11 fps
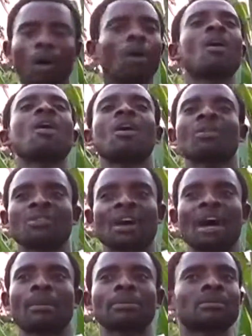
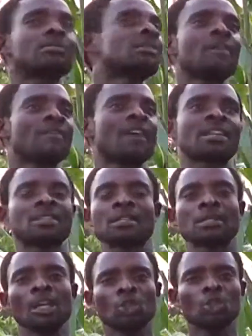other
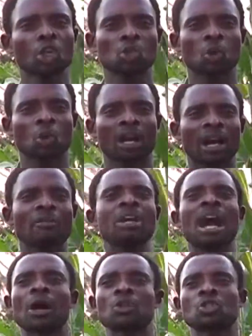devices just to carry
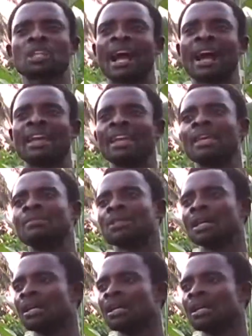out their aims,